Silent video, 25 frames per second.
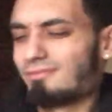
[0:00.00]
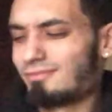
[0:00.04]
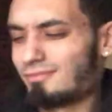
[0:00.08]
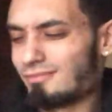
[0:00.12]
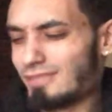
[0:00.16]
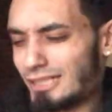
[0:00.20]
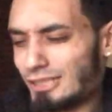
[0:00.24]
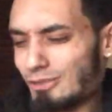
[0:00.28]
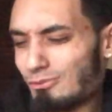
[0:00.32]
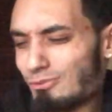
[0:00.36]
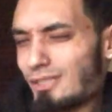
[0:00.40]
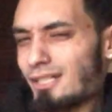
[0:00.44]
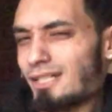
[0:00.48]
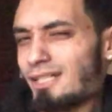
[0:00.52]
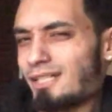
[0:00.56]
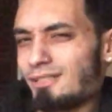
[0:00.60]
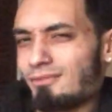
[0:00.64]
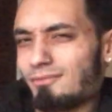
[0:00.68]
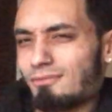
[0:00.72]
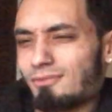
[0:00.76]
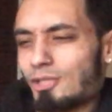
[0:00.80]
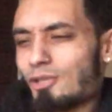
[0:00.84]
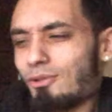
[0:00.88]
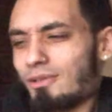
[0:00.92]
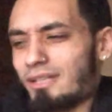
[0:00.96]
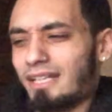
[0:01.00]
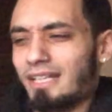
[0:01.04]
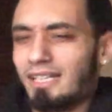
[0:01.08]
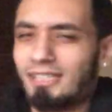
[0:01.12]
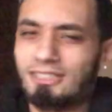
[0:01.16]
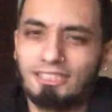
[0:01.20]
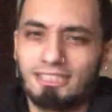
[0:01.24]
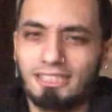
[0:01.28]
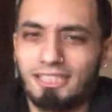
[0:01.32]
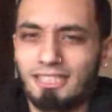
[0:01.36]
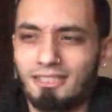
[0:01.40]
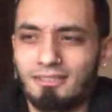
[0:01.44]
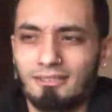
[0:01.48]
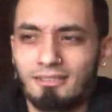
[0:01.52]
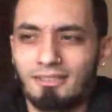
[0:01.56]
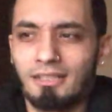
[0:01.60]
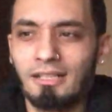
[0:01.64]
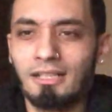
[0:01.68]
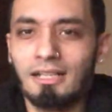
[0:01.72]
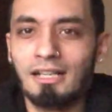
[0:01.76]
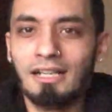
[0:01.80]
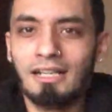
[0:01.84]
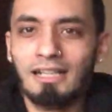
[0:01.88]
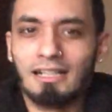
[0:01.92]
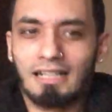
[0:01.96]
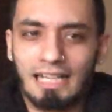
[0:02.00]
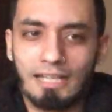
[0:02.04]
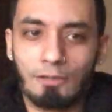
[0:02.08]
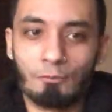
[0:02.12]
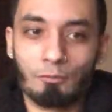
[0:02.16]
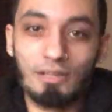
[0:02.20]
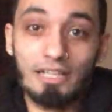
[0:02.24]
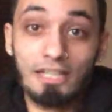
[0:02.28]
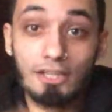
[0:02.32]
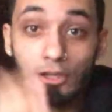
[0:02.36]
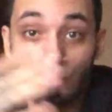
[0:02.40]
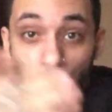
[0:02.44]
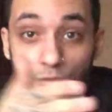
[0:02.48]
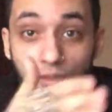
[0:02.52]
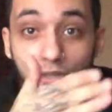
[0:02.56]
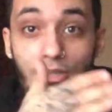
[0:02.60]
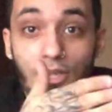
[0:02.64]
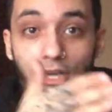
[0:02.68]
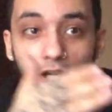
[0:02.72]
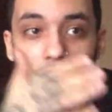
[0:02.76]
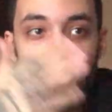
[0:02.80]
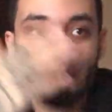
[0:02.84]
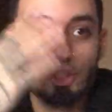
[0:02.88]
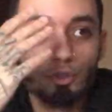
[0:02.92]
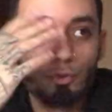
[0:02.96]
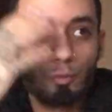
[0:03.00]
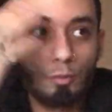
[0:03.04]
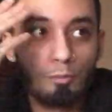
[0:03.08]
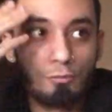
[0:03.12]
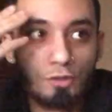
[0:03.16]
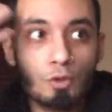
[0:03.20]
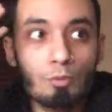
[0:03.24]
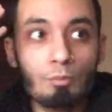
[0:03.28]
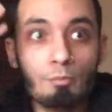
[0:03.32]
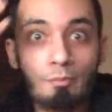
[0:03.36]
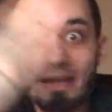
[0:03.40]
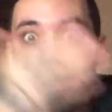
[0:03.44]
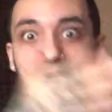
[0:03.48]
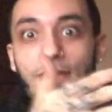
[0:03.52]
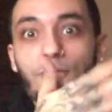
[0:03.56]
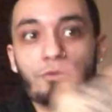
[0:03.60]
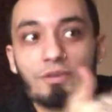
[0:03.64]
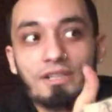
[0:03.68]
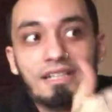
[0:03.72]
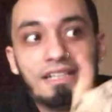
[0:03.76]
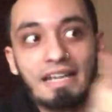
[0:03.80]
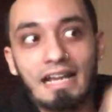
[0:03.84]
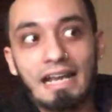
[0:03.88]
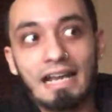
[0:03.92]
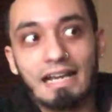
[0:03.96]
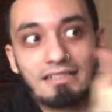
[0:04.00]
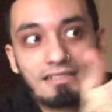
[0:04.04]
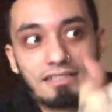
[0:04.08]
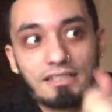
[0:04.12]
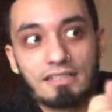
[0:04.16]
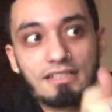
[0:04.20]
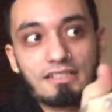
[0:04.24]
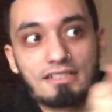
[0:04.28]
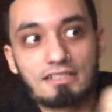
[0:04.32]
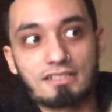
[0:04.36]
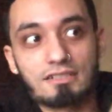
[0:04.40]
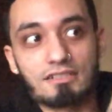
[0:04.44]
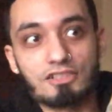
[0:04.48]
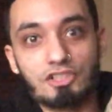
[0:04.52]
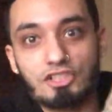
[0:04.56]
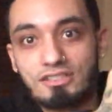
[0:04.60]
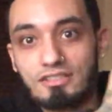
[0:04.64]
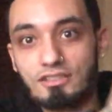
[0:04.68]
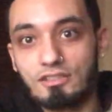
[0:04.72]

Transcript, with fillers: like what? Okay, jit. Like we can re you you may react to this